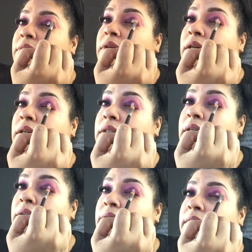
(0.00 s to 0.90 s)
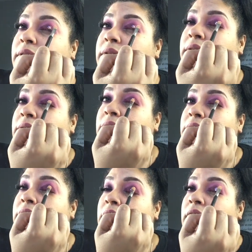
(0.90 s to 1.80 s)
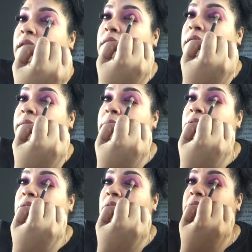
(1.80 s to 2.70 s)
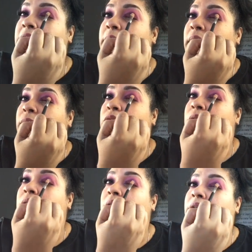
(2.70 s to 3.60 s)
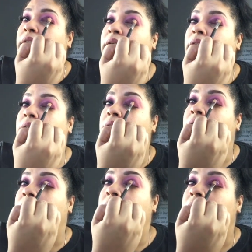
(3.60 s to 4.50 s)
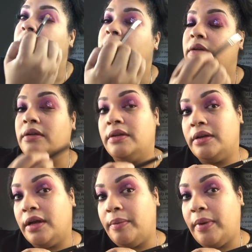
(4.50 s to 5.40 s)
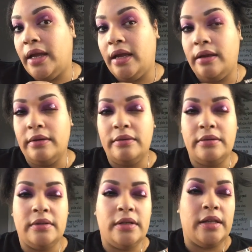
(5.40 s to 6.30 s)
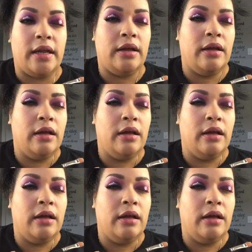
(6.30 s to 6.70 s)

Try not to get it too close to the lash line because that's going to make doing liner a pain. Look at that.